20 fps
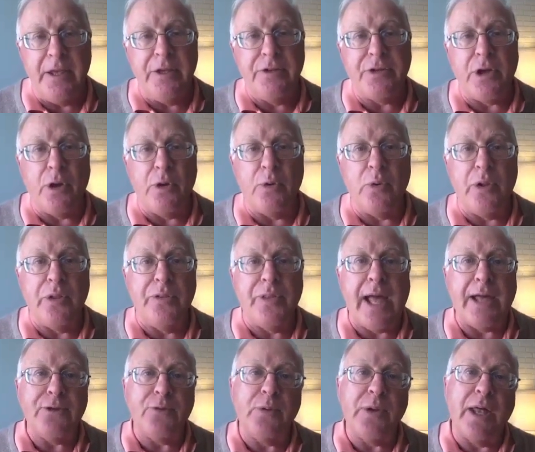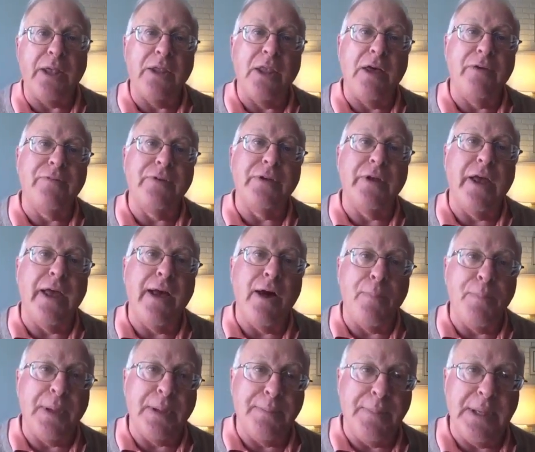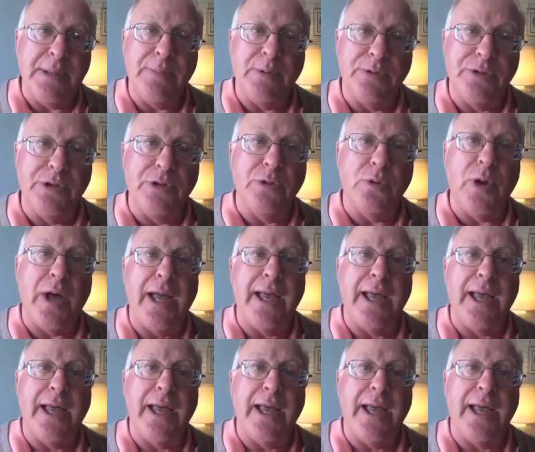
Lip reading: So that's what I love helping people do.